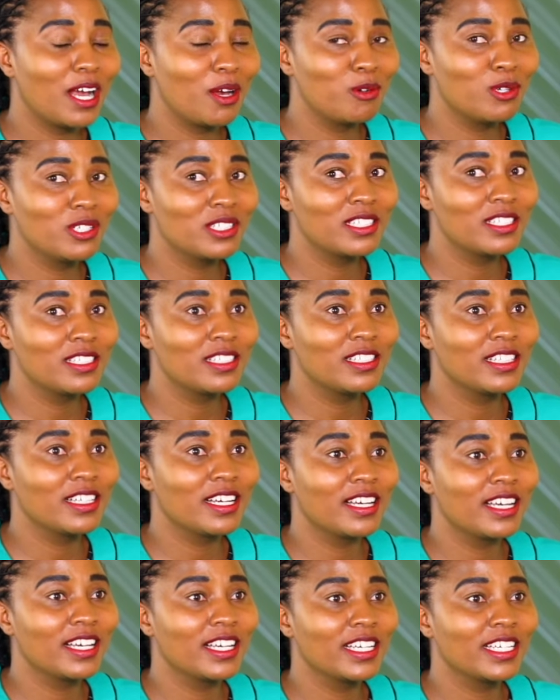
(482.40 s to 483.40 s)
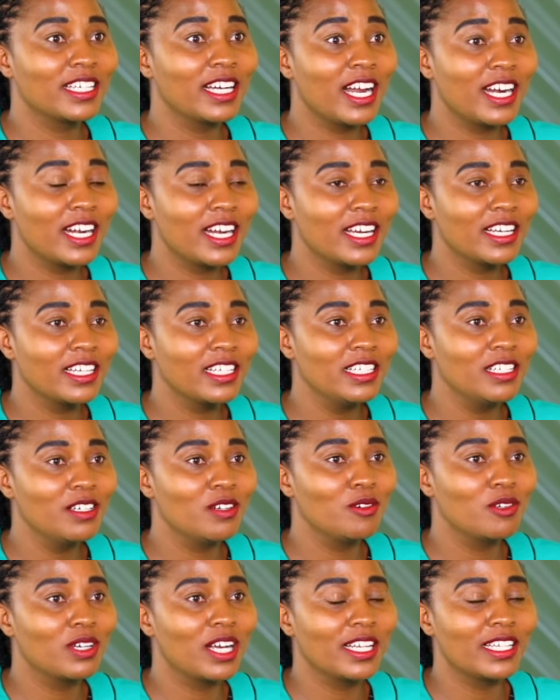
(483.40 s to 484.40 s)
I was in the Karen
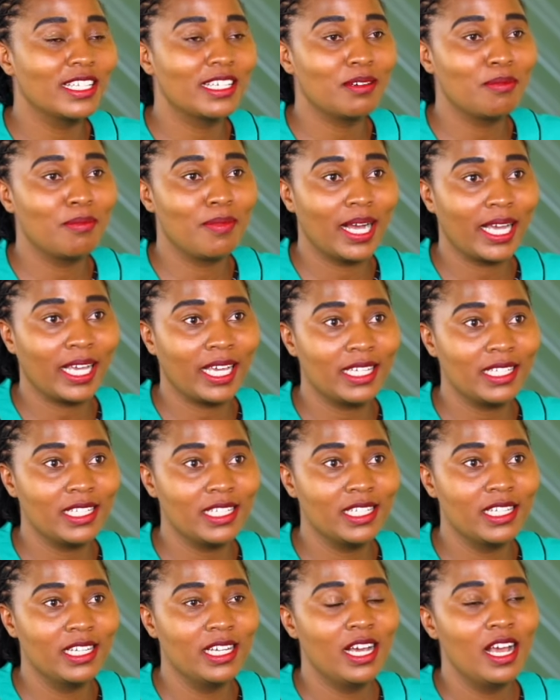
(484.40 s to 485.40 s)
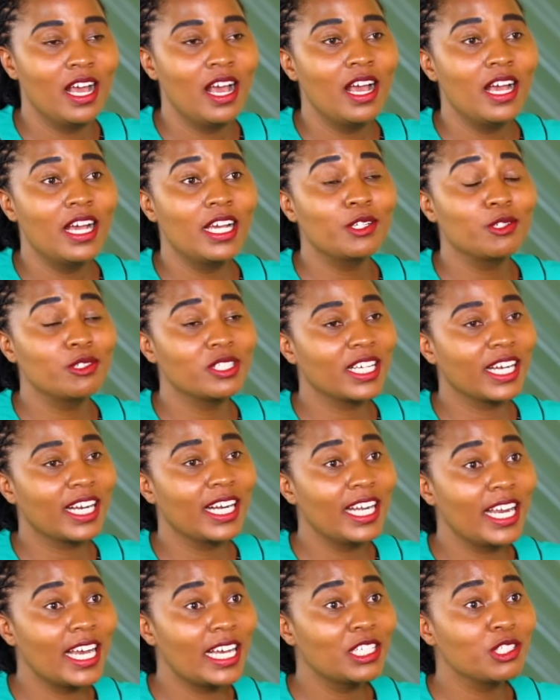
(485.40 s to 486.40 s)
organic market. It was a
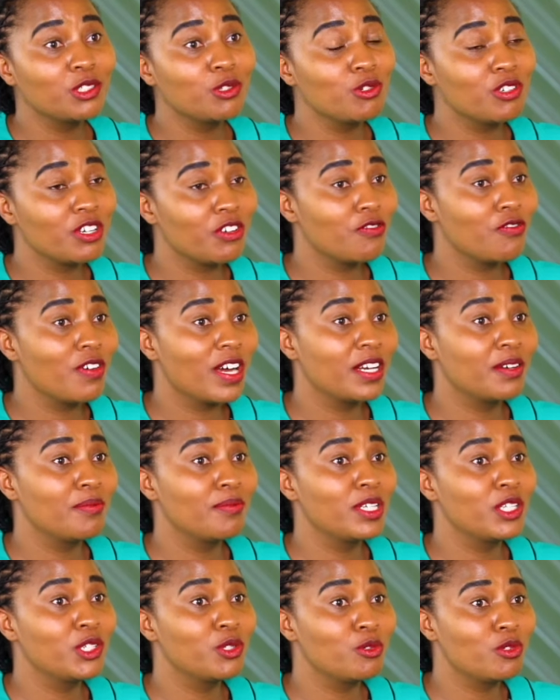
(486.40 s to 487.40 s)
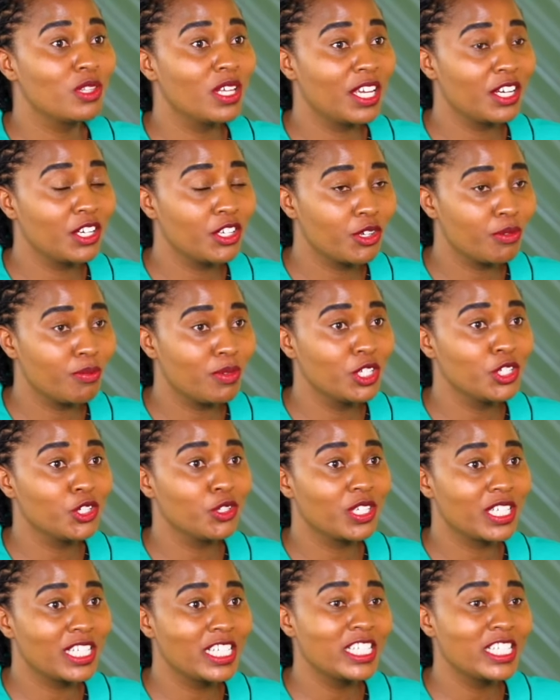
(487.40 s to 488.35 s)
client who referred me to the incubation